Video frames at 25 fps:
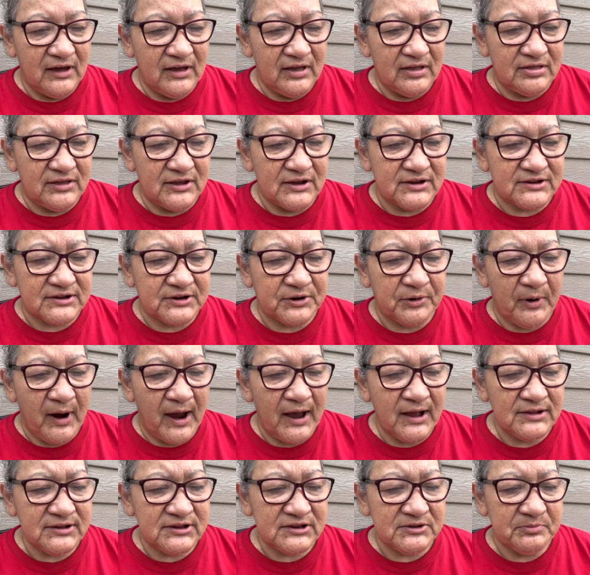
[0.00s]
This
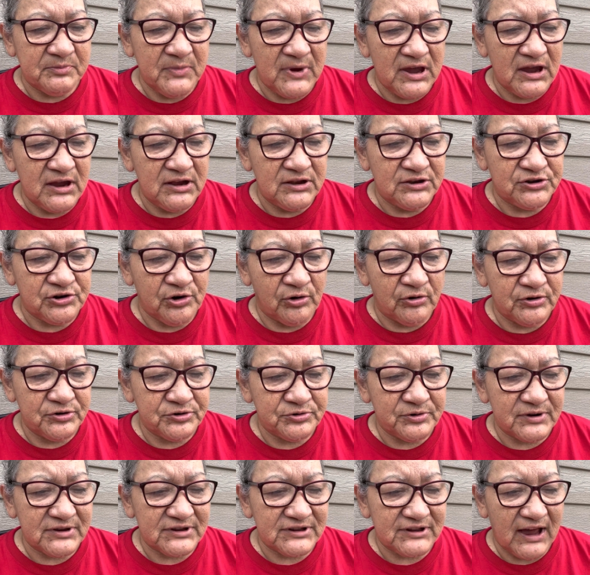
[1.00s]
grants me, George
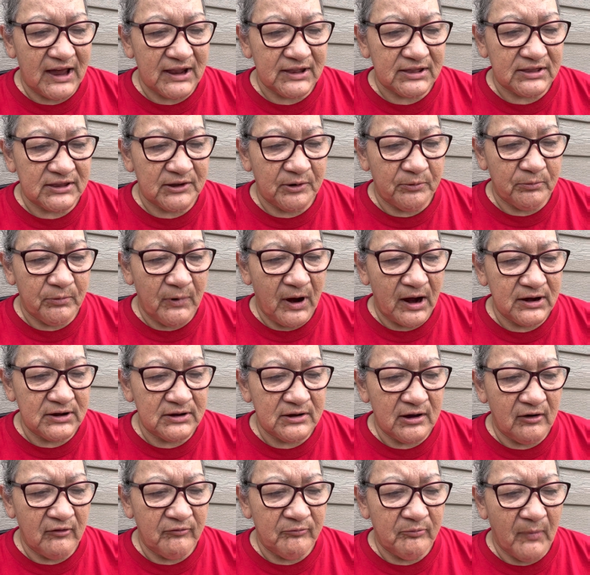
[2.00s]
Racette, the right
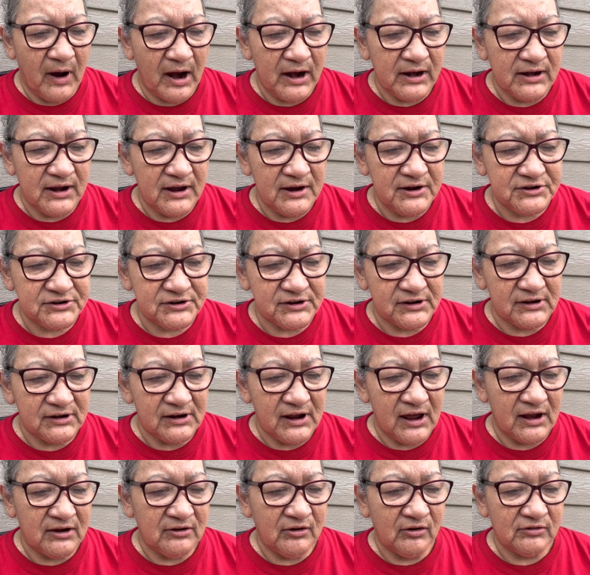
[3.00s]
of my nation
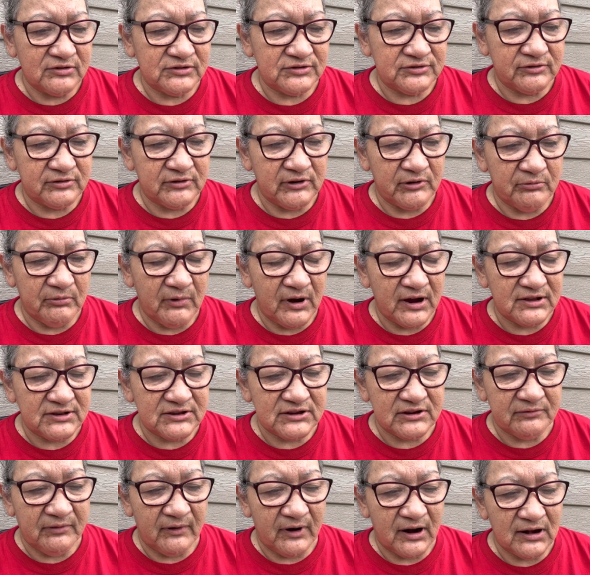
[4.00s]
and also the rights
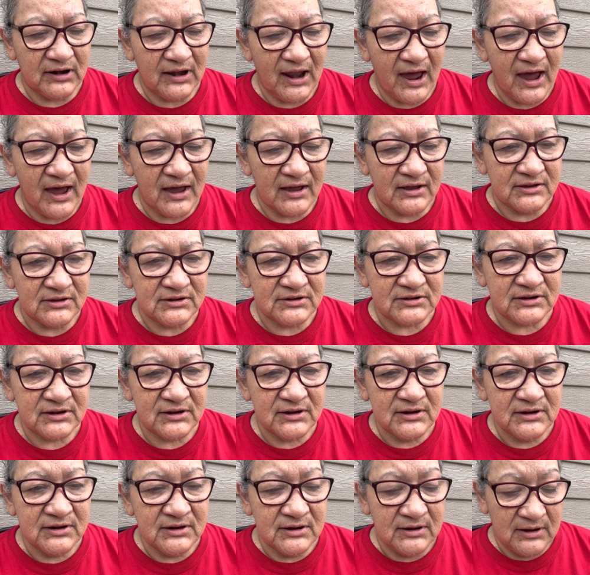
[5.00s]
of our lands
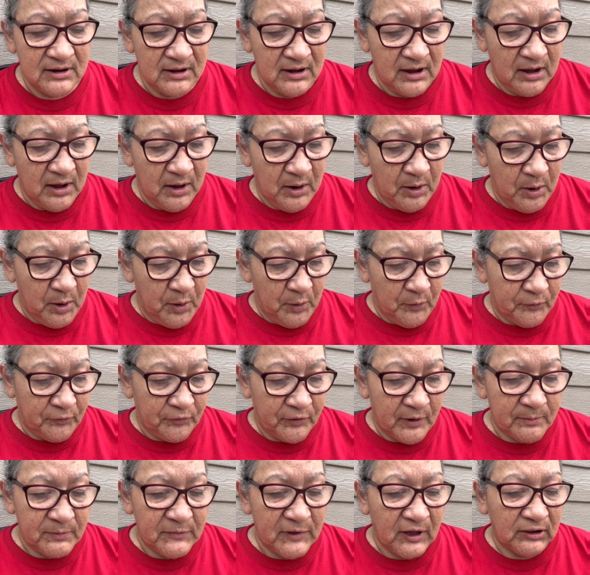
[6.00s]

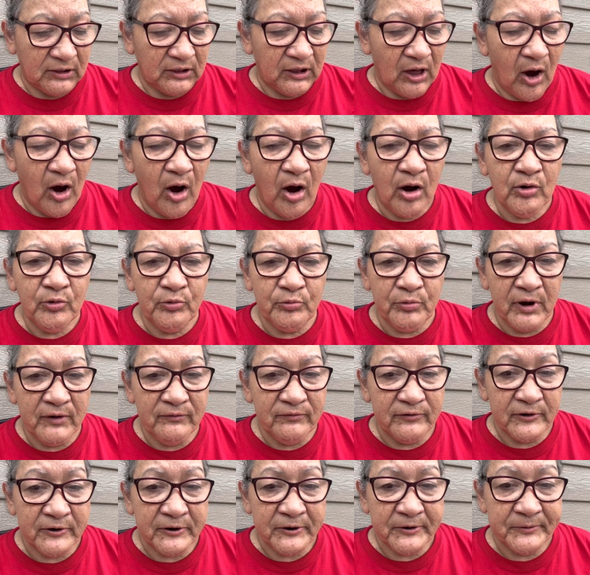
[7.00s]
from the long
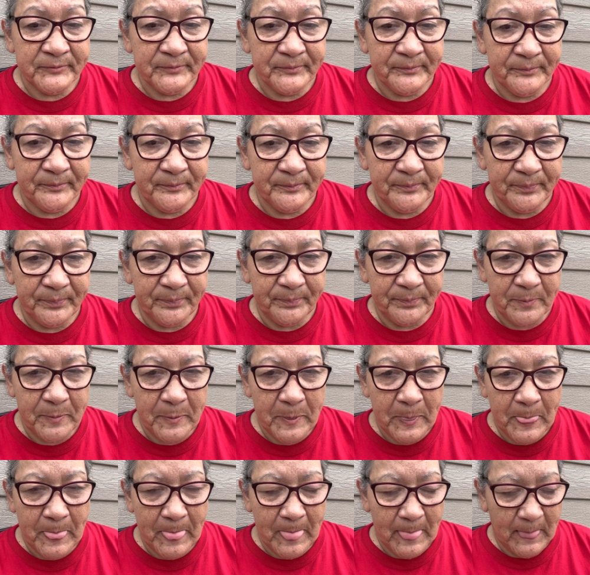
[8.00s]
river,
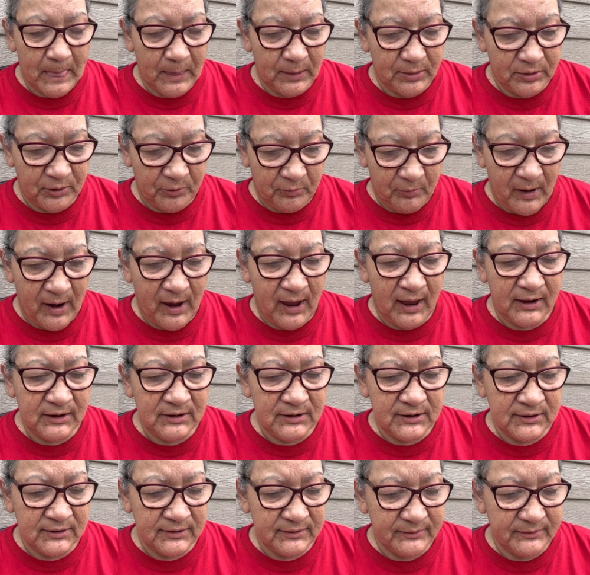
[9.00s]
the Red,